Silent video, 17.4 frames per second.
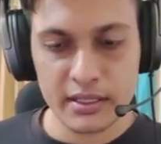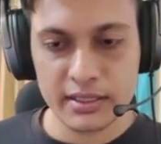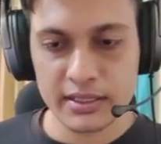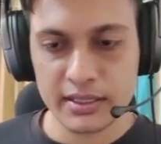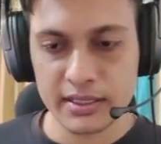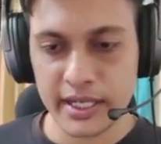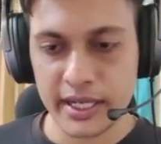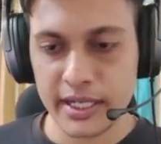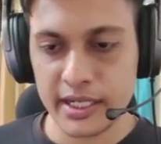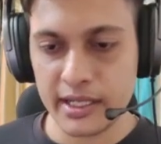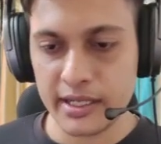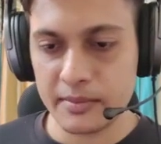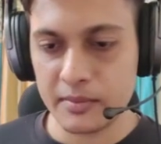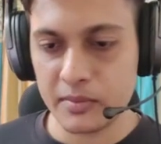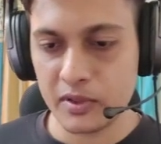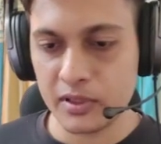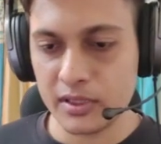Inside
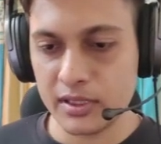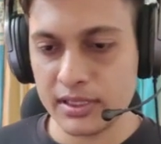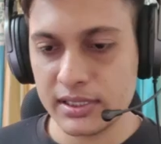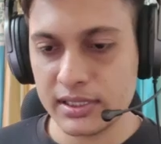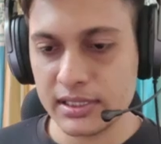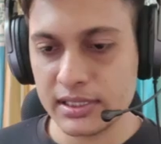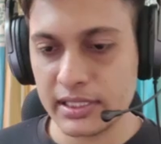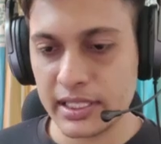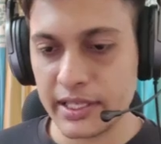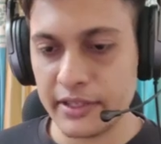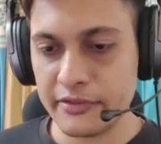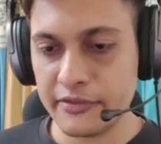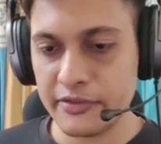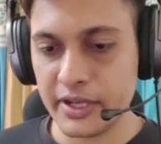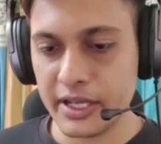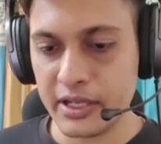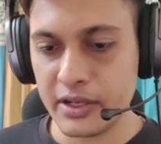our models,
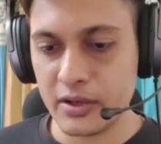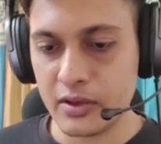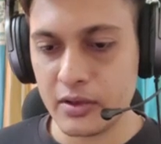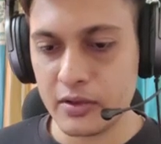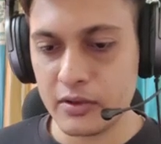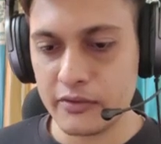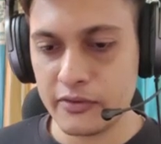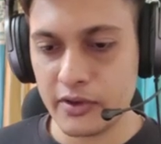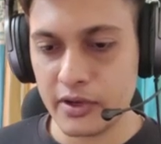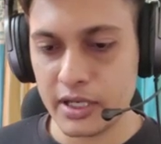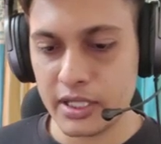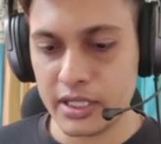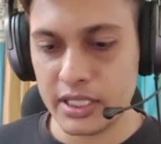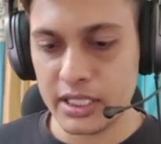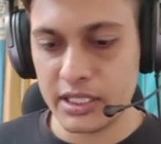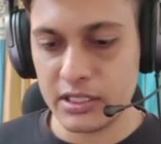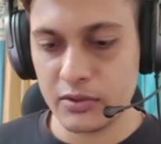if I go
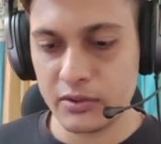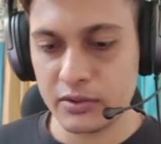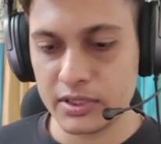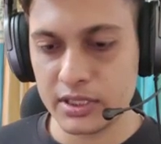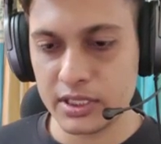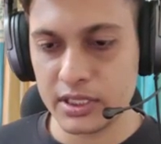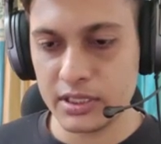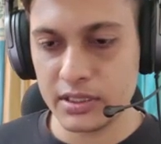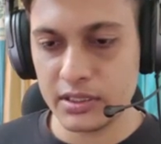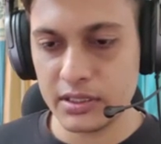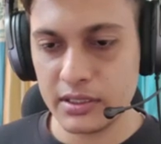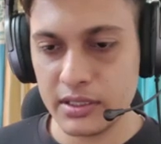for the user,